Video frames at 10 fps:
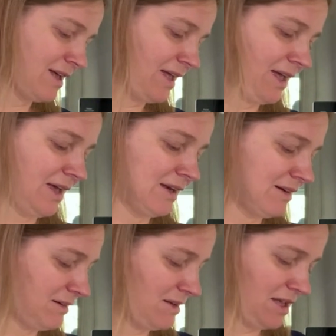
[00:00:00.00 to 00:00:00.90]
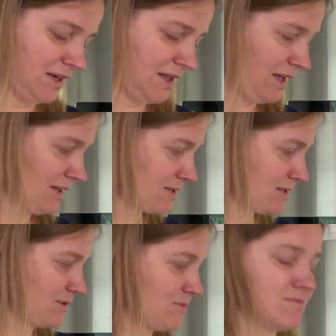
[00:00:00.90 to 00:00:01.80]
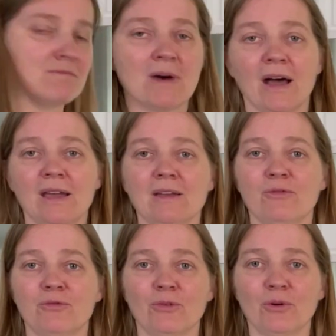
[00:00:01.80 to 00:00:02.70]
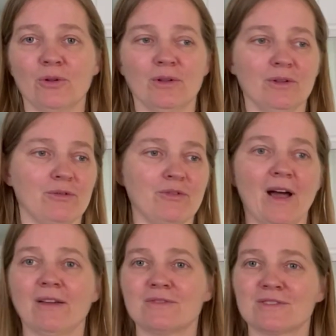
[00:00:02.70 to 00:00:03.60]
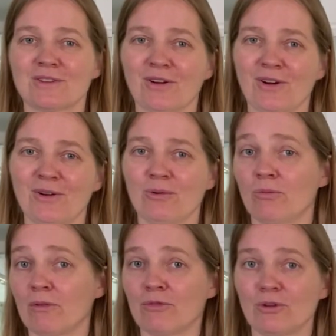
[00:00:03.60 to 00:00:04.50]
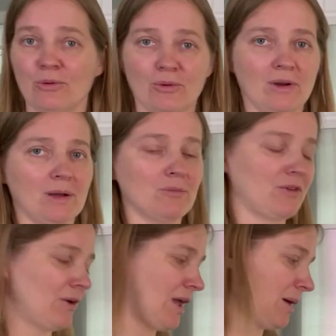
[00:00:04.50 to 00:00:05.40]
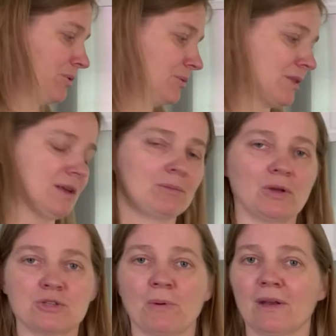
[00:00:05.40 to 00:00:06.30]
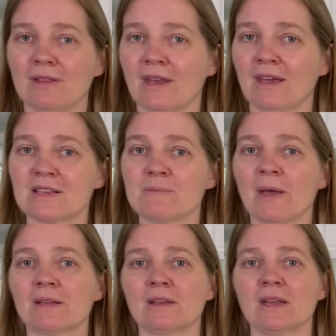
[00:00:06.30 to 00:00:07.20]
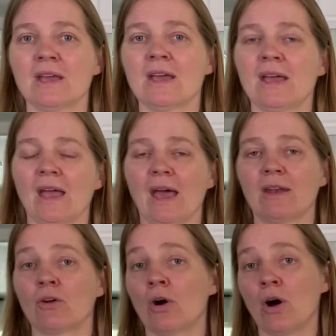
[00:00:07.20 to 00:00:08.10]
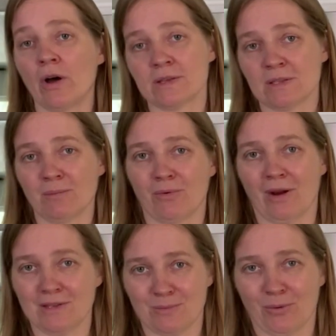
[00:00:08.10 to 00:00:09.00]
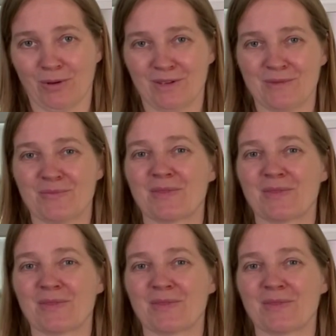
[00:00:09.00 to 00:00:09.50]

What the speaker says: And it has my full 5-star review. I'm very happy with it, much better than I expected, and an awesome price point.